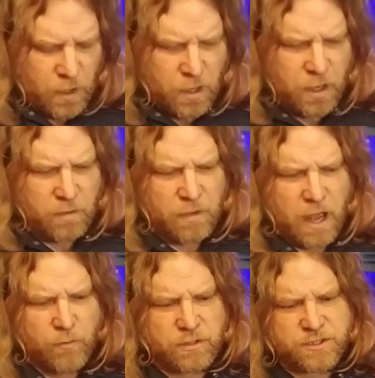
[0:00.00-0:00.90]
um,
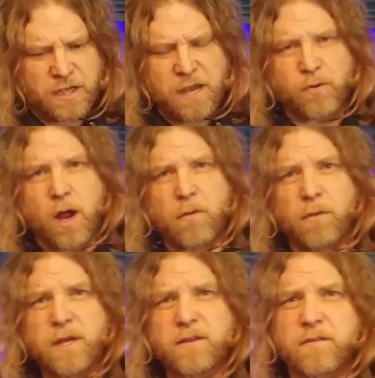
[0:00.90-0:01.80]
I would say
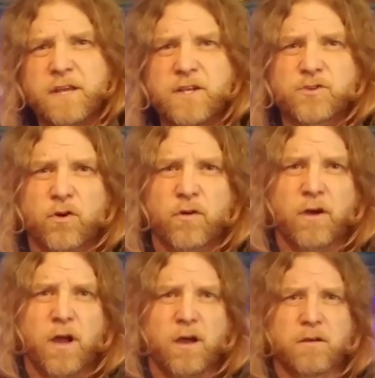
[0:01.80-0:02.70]
probably that these are
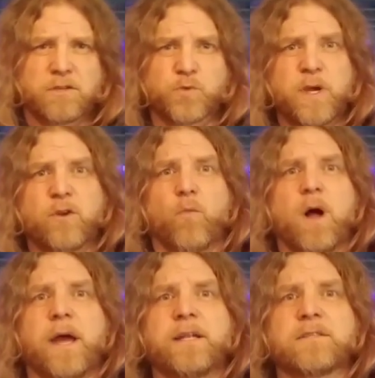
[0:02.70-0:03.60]
uh, sweeter
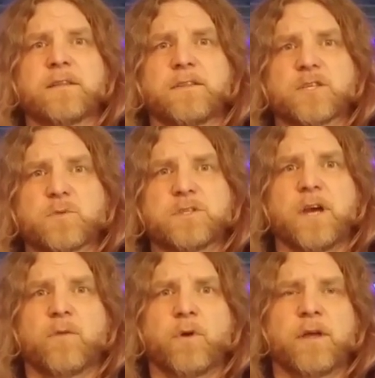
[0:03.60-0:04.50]
wines that this was
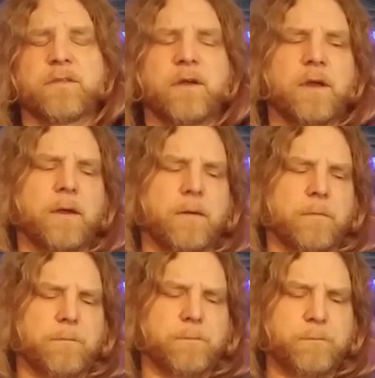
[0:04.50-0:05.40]
done with
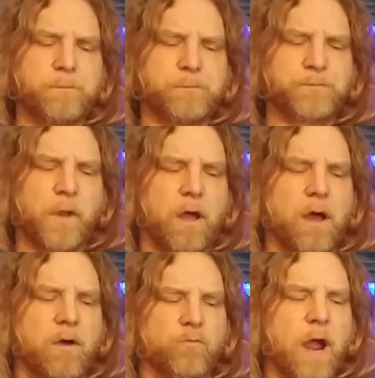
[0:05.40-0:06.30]

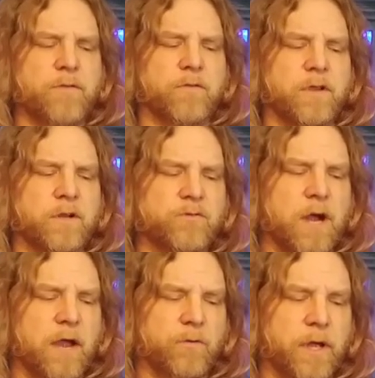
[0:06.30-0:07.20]
uh, rather than a
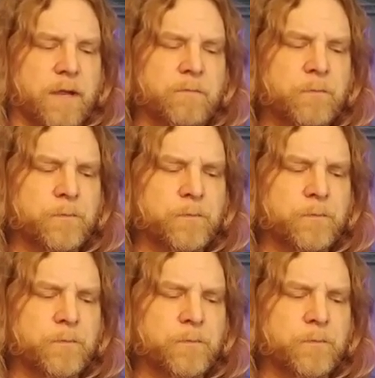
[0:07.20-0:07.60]
dry red.